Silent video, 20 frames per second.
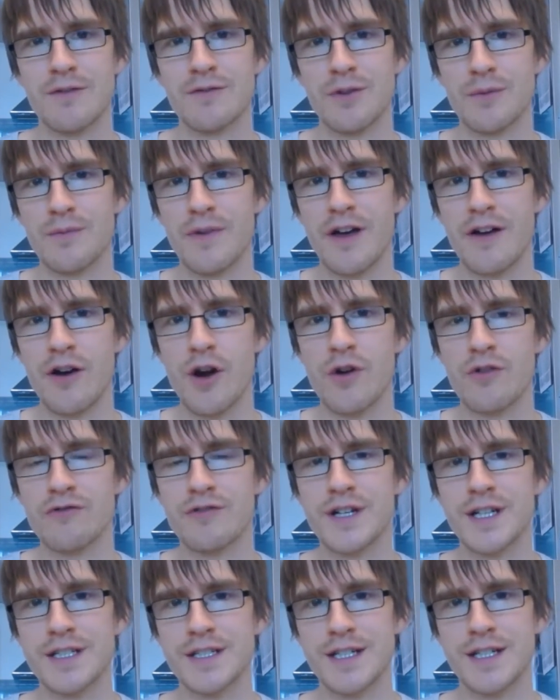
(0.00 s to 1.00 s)
from their own
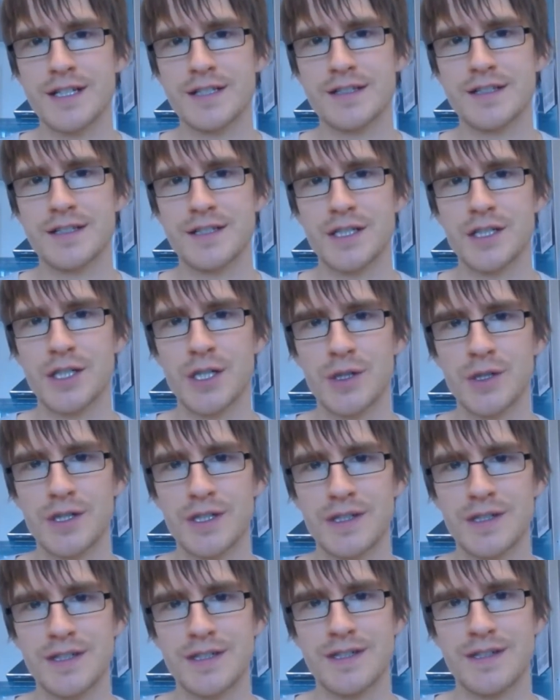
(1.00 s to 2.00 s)
research
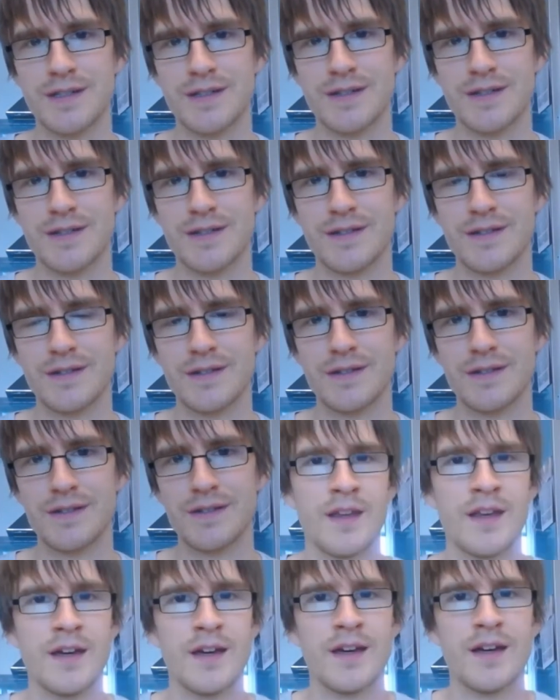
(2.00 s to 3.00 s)
institutions.
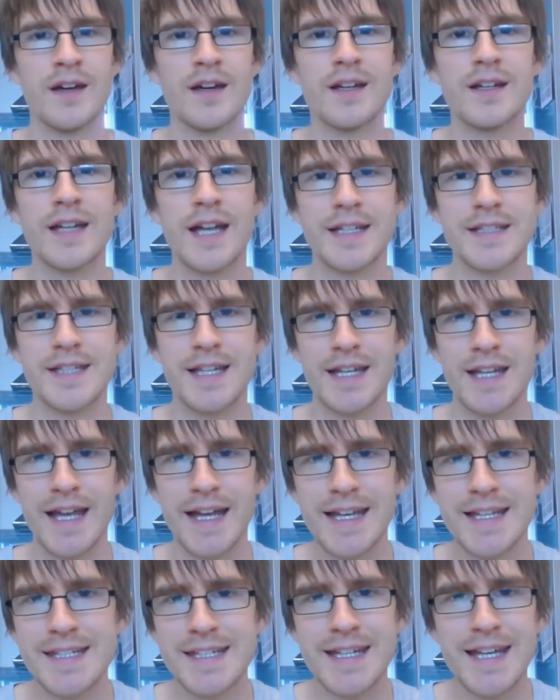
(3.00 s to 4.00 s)
Nansen
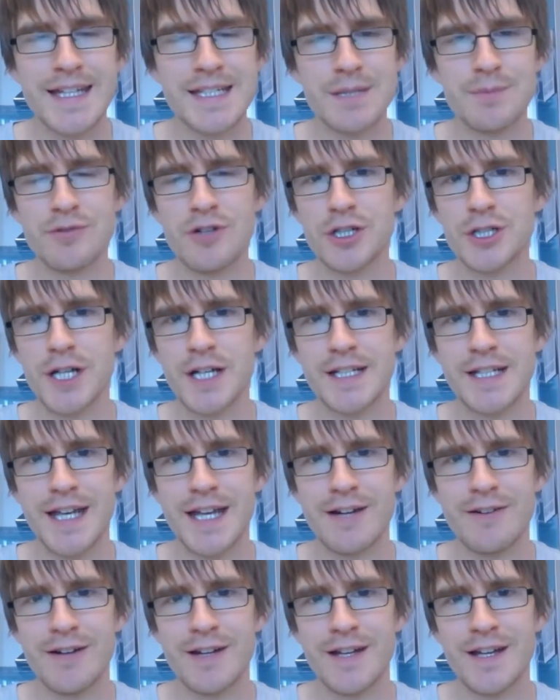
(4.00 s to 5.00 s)
Legacy has a project
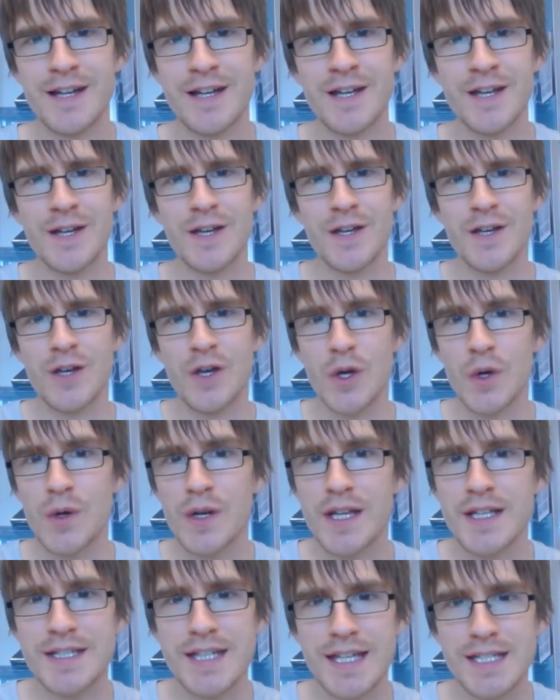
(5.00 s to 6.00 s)
area,
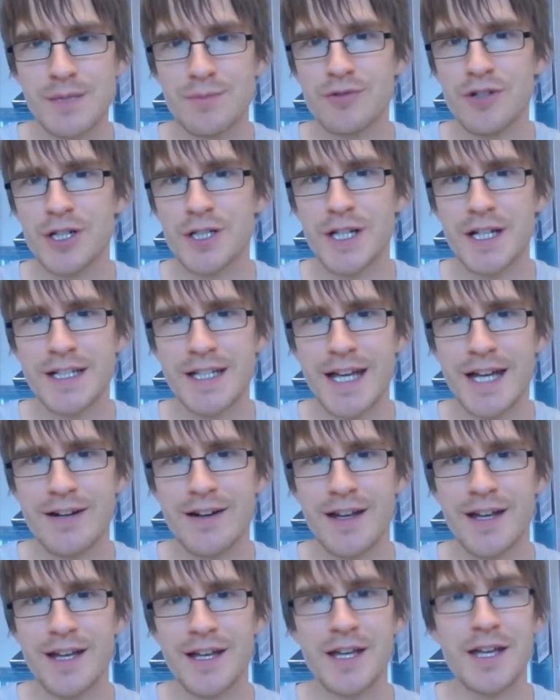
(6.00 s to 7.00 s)
UNAS has a project
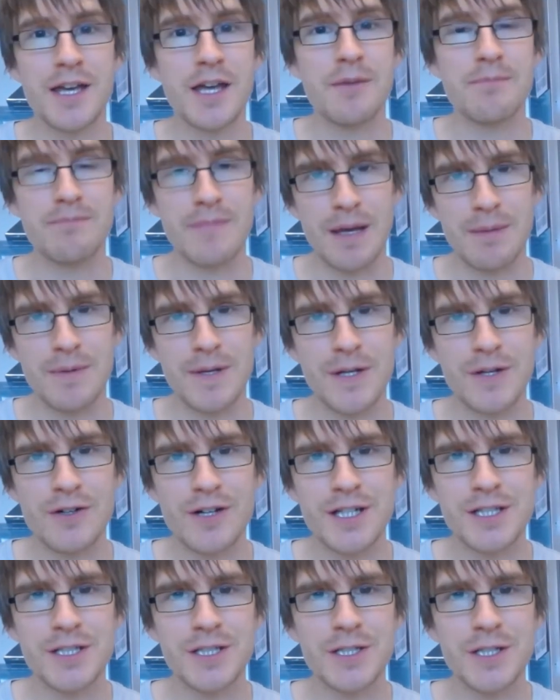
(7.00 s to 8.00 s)
area, maybe your
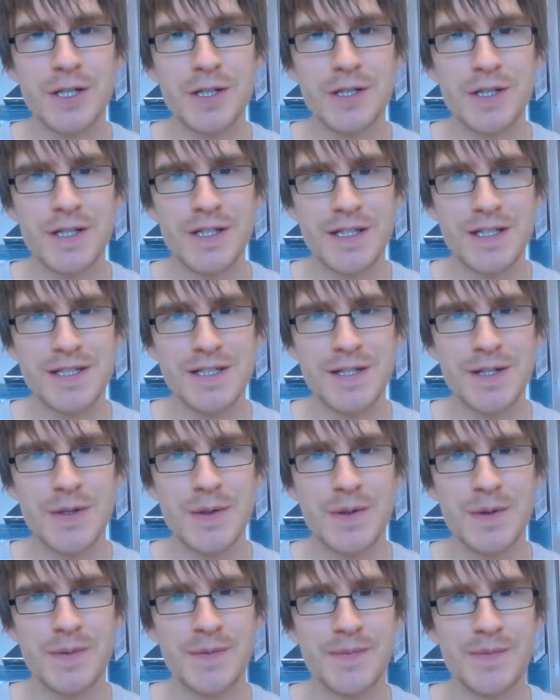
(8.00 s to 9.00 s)
institution does too.
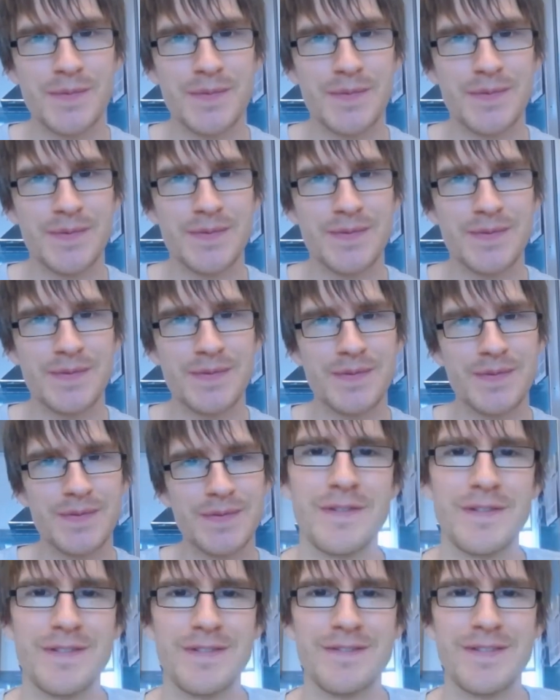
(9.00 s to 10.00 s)

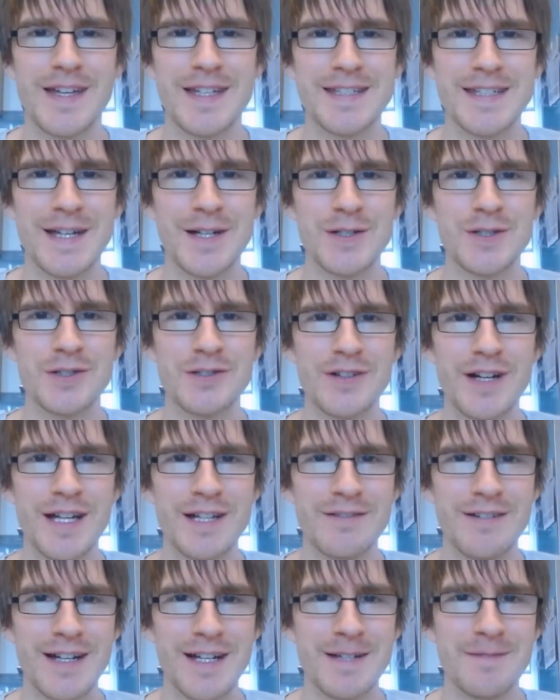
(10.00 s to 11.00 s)
That sounds great,
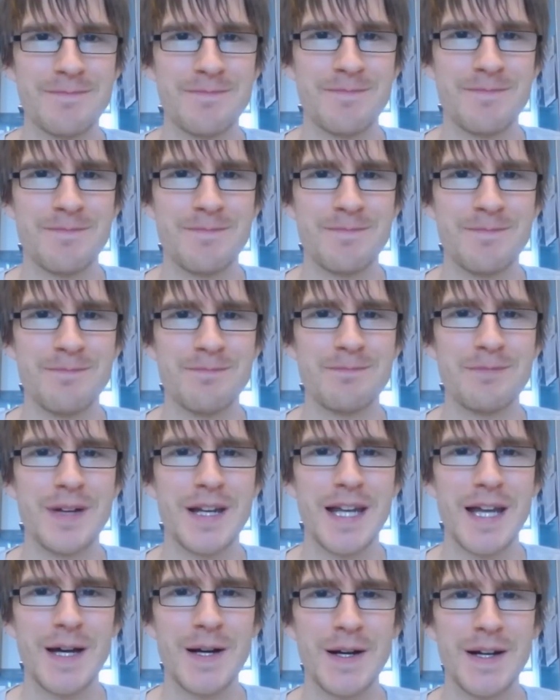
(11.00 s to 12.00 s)
right? But
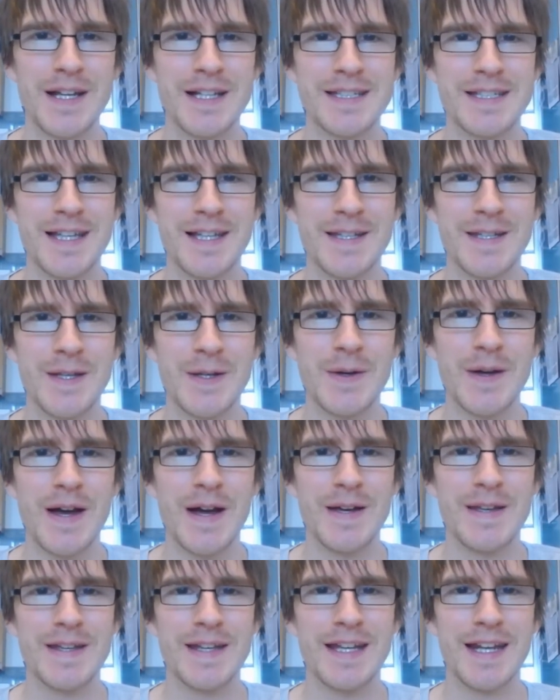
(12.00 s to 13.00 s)
now I'm going to tell you how
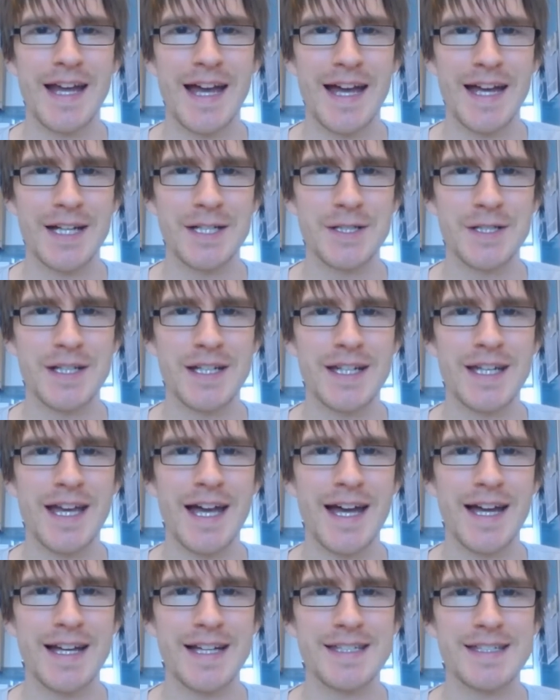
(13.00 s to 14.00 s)
you can actually
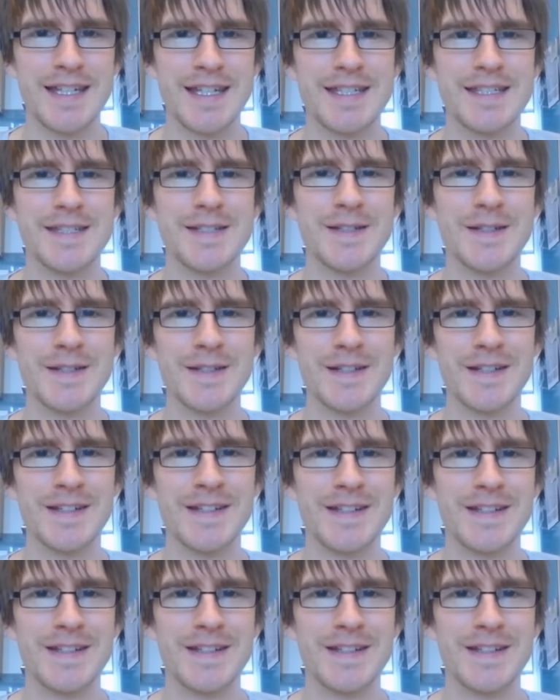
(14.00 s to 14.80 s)
access NIRD.